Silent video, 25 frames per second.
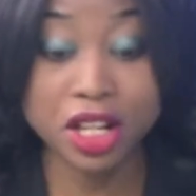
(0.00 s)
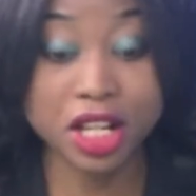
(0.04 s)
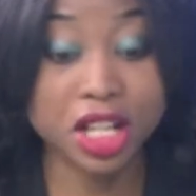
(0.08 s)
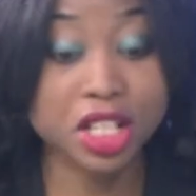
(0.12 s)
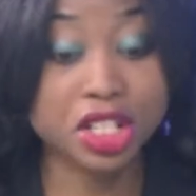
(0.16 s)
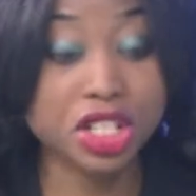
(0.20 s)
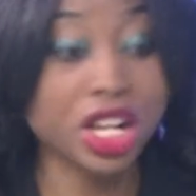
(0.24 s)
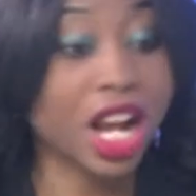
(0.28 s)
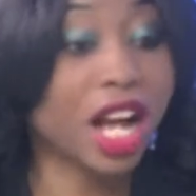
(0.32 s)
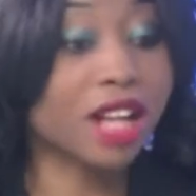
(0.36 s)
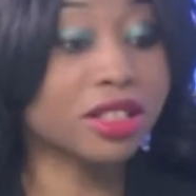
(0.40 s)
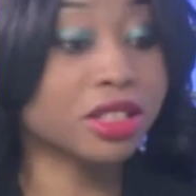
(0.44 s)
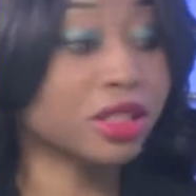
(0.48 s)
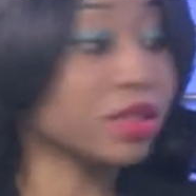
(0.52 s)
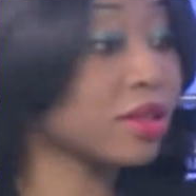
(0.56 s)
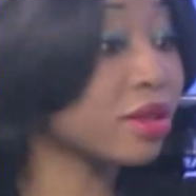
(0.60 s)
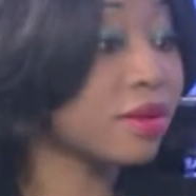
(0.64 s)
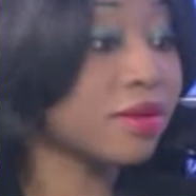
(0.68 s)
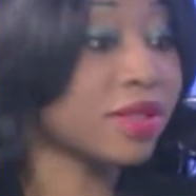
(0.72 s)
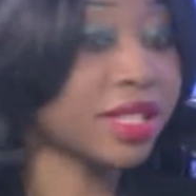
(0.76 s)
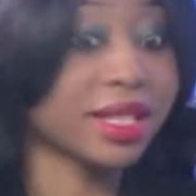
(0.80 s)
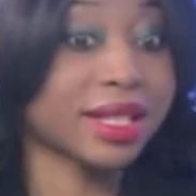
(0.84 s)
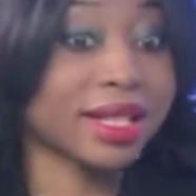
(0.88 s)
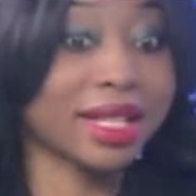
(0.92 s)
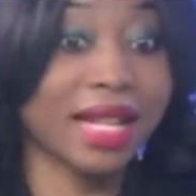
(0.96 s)
A child
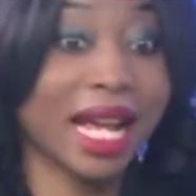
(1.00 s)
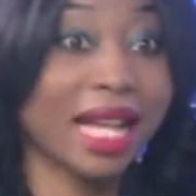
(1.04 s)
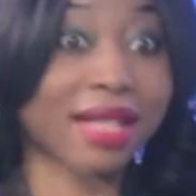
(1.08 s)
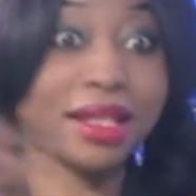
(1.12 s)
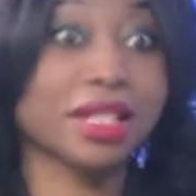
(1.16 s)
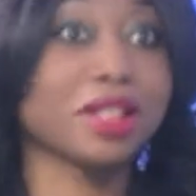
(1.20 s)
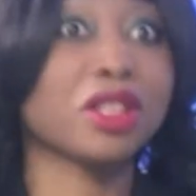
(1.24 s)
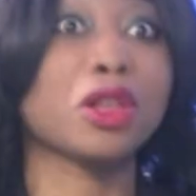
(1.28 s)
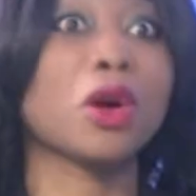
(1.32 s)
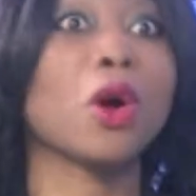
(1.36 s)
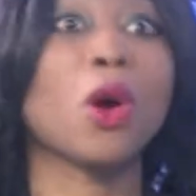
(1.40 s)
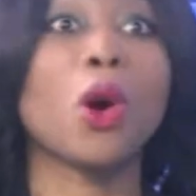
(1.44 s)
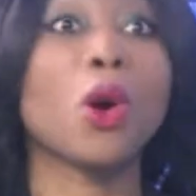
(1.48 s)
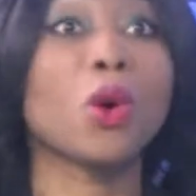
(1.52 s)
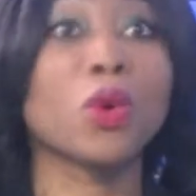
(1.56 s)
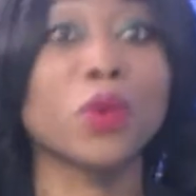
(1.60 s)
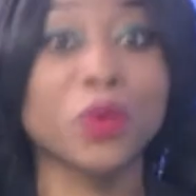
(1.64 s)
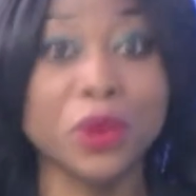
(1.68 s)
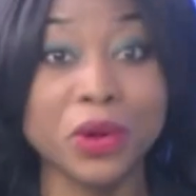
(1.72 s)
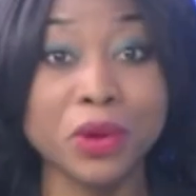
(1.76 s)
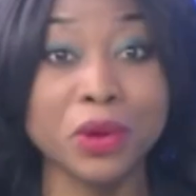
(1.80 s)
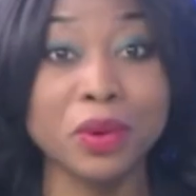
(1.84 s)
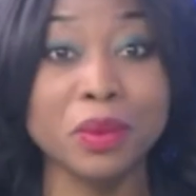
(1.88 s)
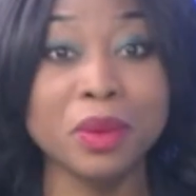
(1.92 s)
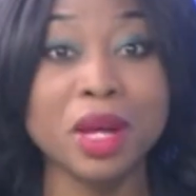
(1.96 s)
could scatter the whole
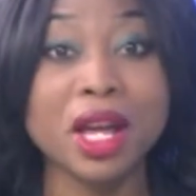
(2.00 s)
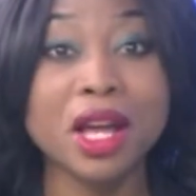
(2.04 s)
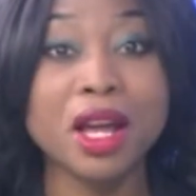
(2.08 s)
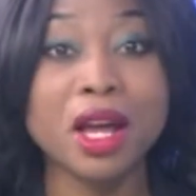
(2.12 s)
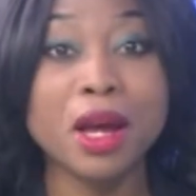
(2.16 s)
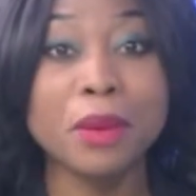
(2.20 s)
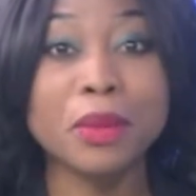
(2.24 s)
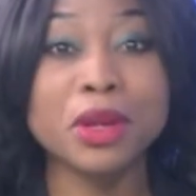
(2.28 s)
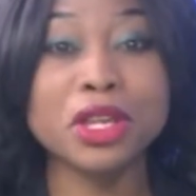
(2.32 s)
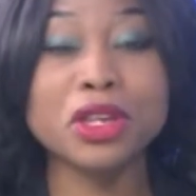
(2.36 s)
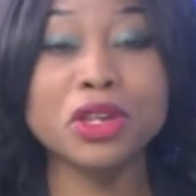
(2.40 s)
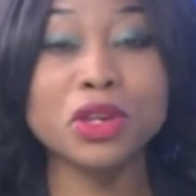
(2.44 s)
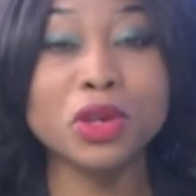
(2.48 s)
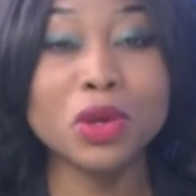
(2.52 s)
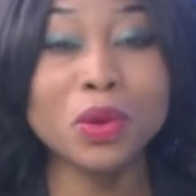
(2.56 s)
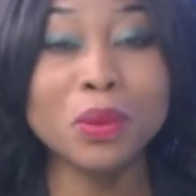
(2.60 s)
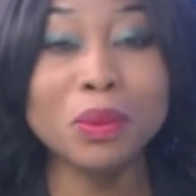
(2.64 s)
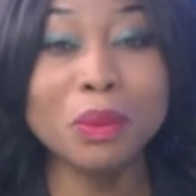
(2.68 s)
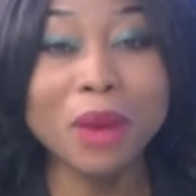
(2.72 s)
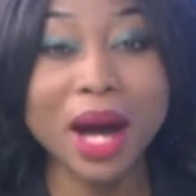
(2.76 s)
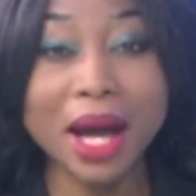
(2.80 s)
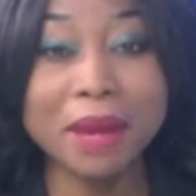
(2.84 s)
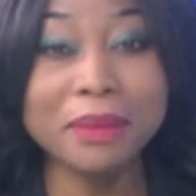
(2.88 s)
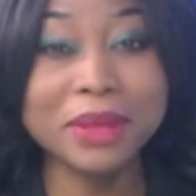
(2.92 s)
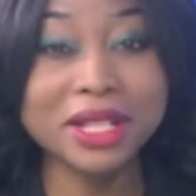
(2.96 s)
room, but you
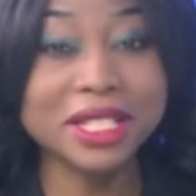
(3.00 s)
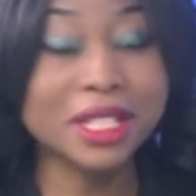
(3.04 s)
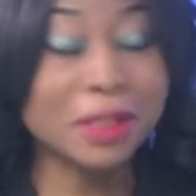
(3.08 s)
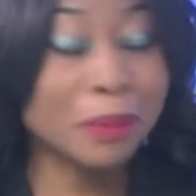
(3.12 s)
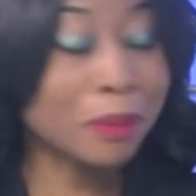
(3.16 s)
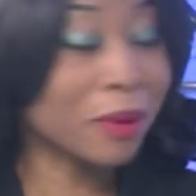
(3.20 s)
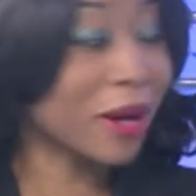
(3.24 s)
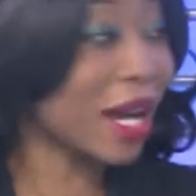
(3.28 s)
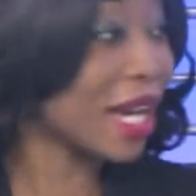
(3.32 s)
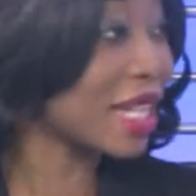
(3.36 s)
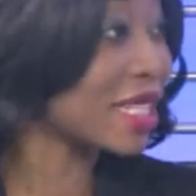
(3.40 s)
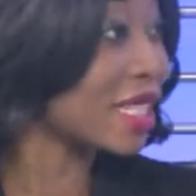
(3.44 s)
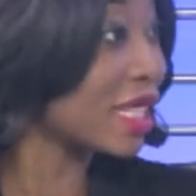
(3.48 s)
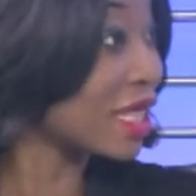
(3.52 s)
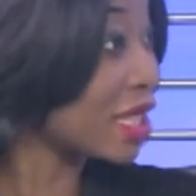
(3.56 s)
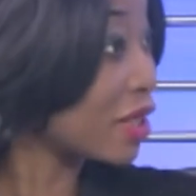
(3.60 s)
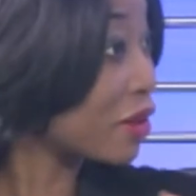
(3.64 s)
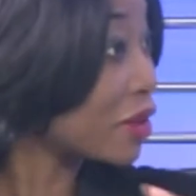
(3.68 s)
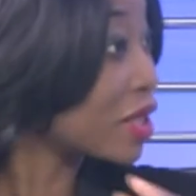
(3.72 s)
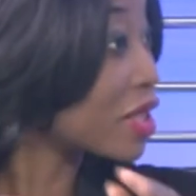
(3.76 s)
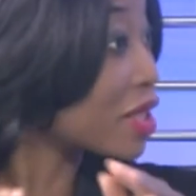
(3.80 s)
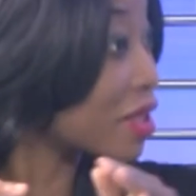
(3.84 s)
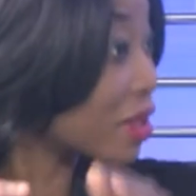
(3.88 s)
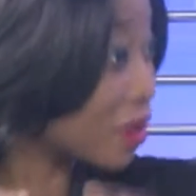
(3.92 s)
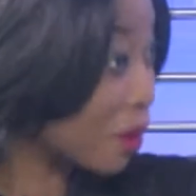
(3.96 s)
might be surprised that
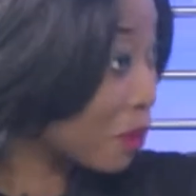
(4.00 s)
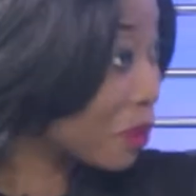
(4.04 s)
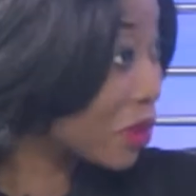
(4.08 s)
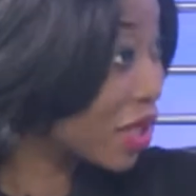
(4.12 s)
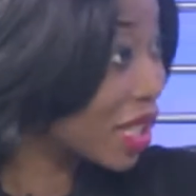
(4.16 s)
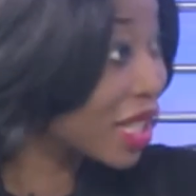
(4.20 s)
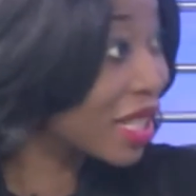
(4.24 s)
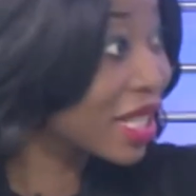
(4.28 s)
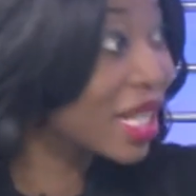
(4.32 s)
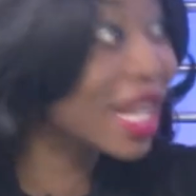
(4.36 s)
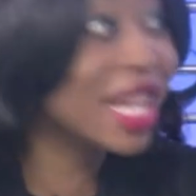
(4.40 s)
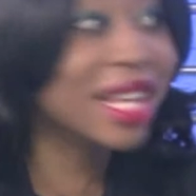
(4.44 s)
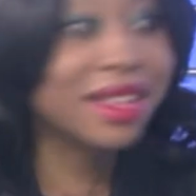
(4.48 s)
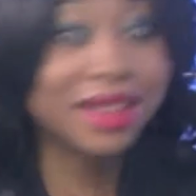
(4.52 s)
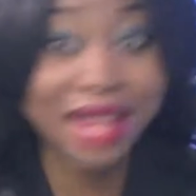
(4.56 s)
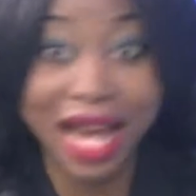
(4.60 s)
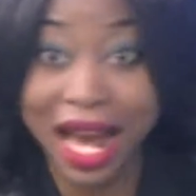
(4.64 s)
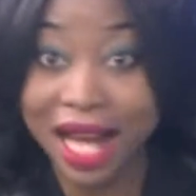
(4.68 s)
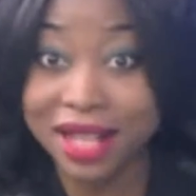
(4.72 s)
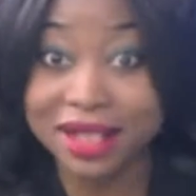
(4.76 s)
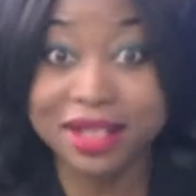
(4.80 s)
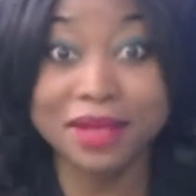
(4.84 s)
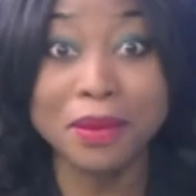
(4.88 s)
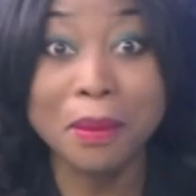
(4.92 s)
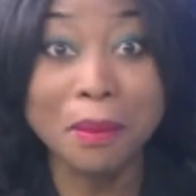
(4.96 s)
there is something in
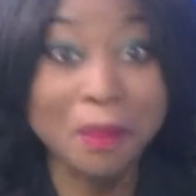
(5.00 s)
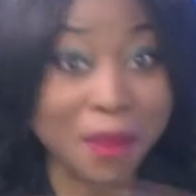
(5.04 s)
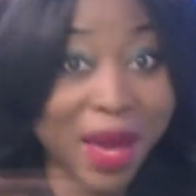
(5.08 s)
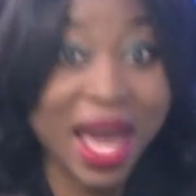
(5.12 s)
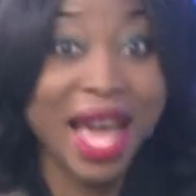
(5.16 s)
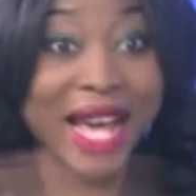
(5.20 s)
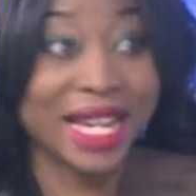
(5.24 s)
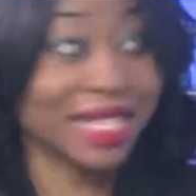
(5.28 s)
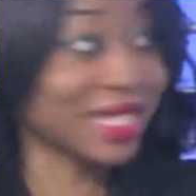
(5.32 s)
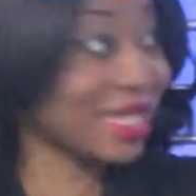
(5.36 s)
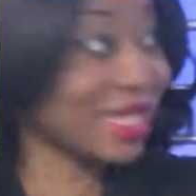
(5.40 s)
that mess.